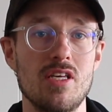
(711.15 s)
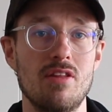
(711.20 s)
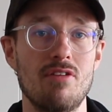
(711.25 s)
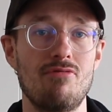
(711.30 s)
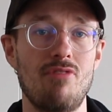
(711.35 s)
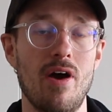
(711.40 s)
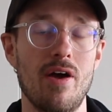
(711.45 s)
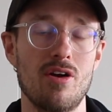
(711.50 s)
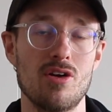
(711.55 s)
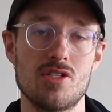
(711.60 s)
the
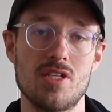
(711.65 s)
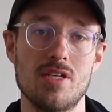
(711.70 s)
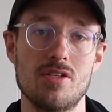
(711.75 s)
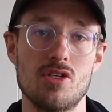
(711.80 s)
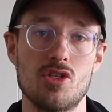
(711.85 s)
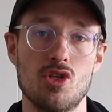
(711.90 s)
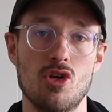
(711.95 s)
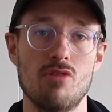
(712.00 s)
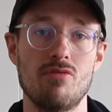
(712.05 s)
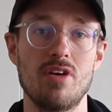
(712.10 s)
fighters that
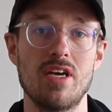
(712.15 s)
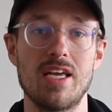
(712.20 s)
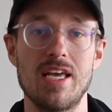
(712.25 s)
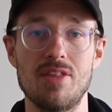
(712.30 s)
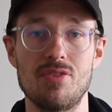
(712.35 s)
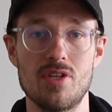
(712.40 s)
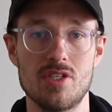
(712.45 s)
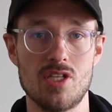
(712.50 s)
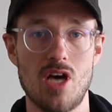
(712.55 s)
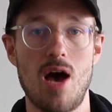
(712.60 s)
deserve it
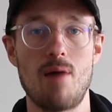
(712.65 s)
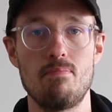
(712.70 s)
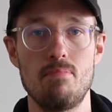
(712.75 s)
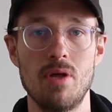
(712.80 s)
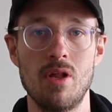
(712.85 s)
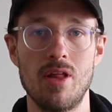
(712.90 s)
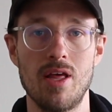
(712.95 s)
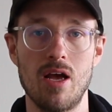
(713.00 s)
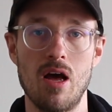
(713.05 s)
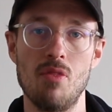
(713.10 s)
get the top
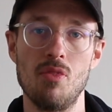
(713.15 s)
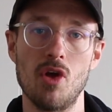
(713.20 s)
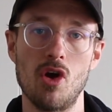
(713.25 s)
billing on